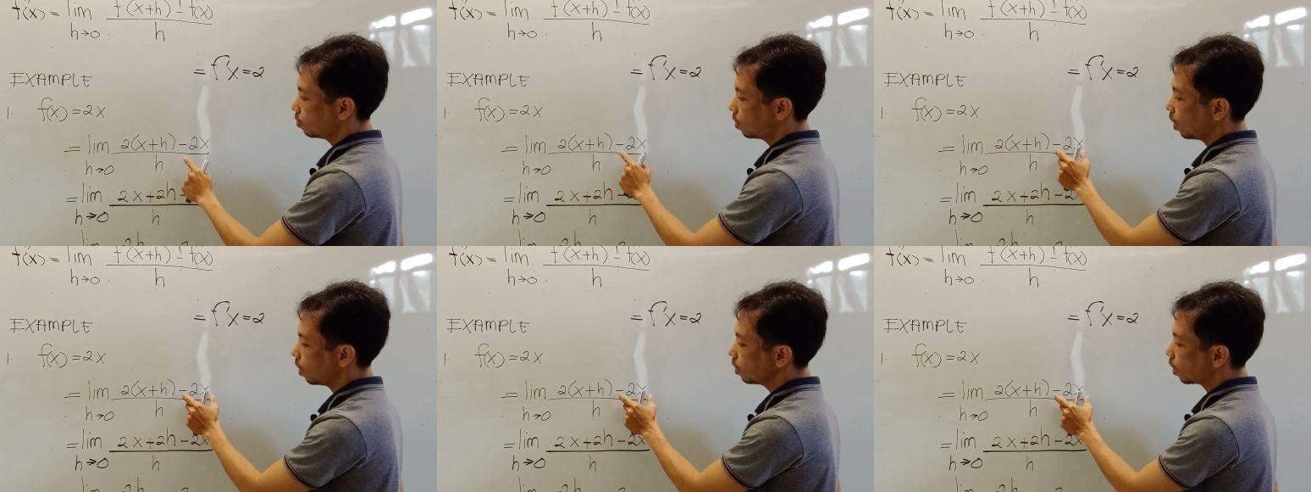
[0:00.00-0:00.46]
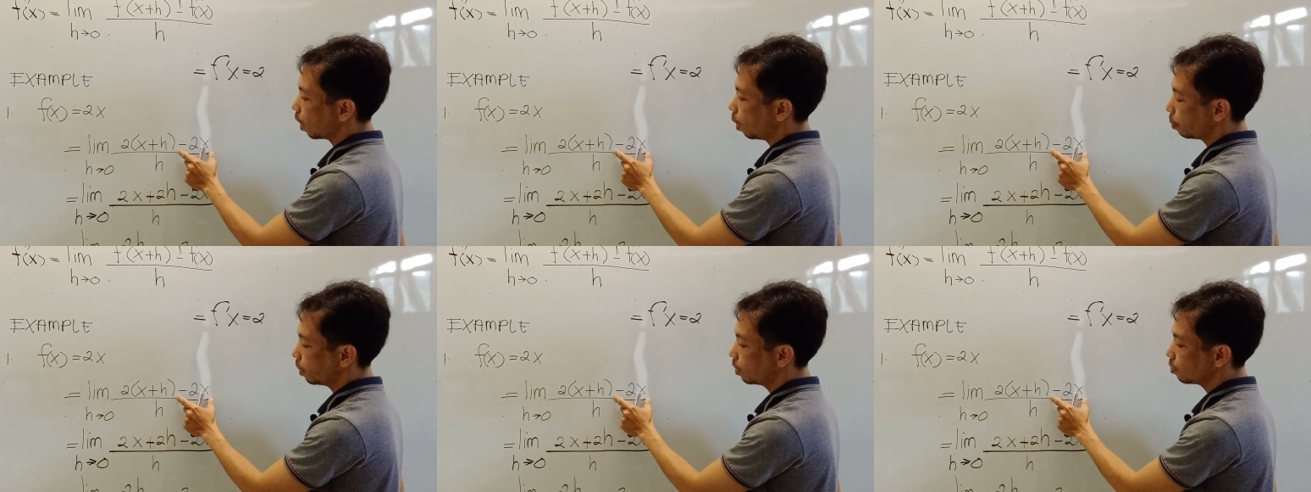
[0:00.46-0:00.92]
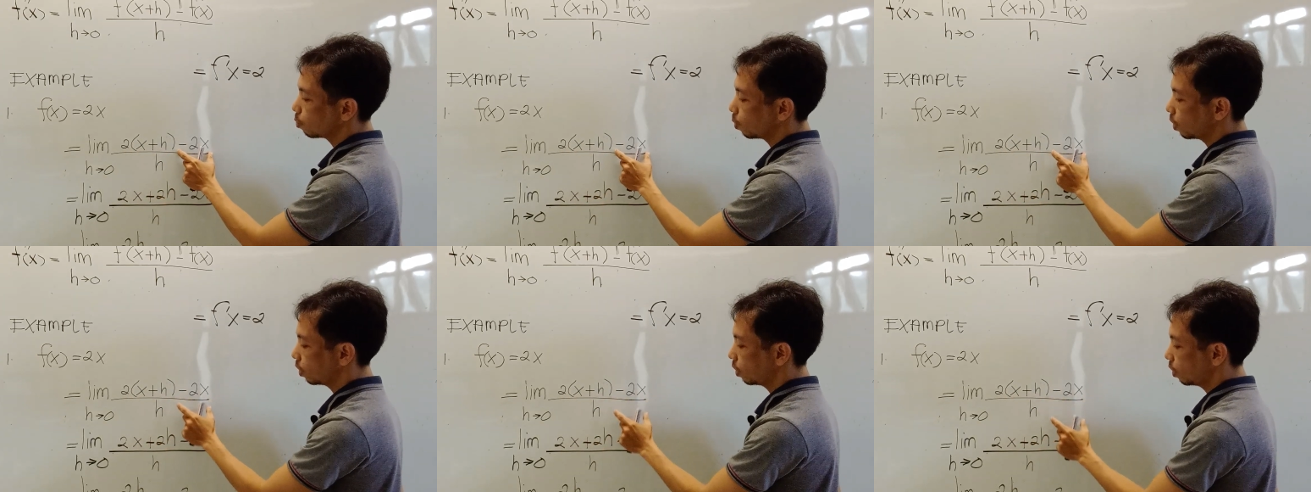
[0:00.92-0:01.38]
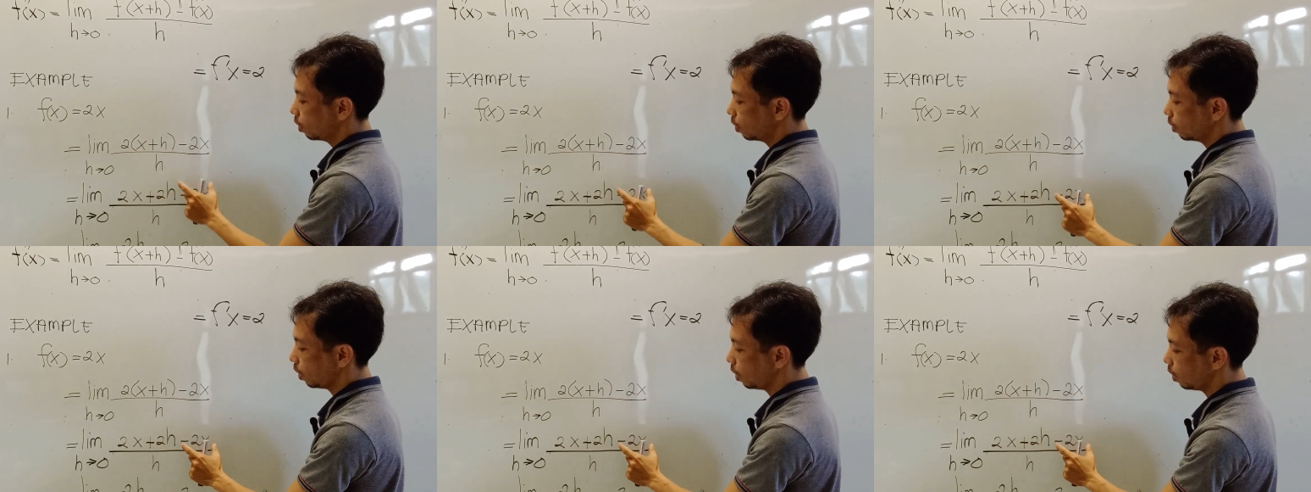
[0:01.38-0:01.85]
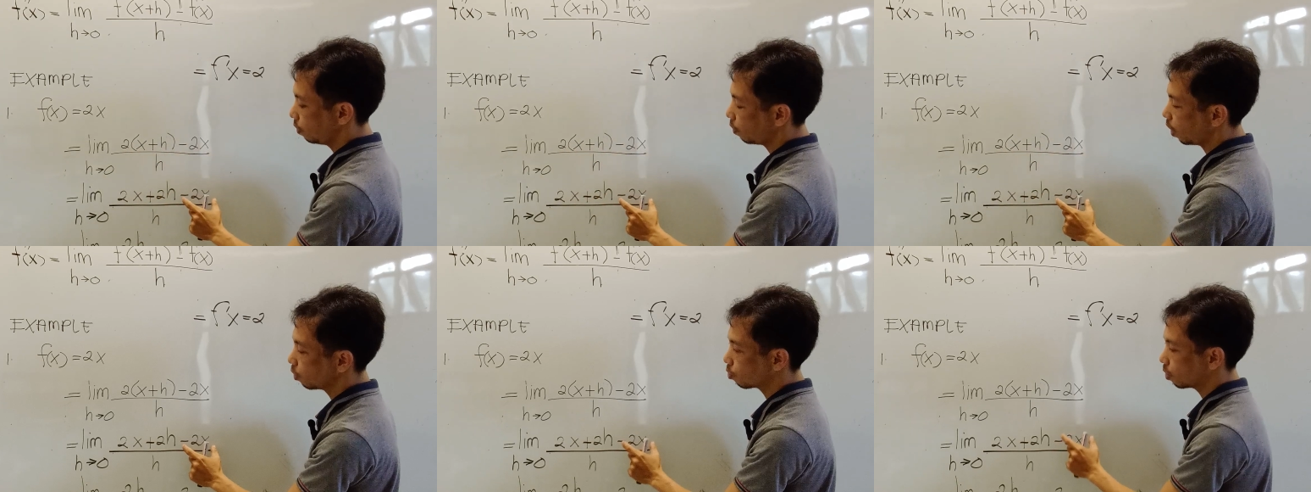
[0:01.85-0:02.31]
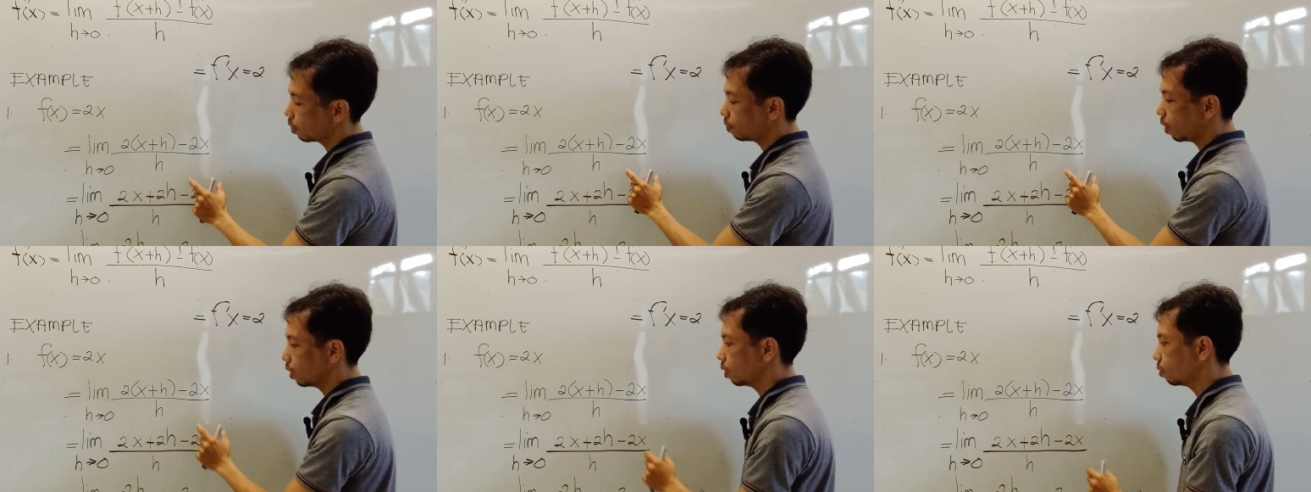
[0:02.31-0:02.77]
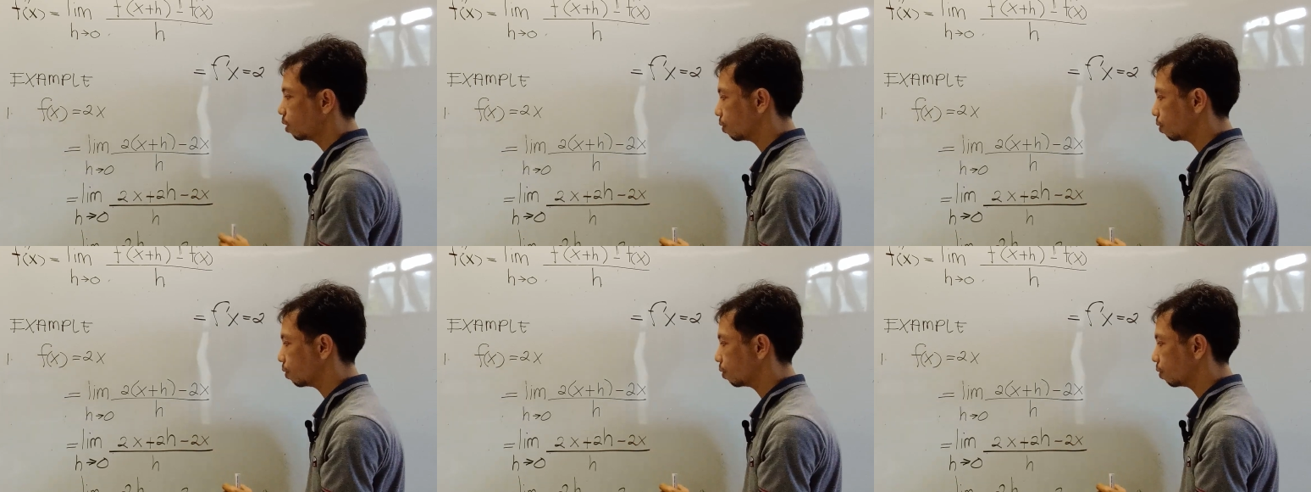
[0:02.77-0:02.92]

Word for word: Then copy this one the function, the value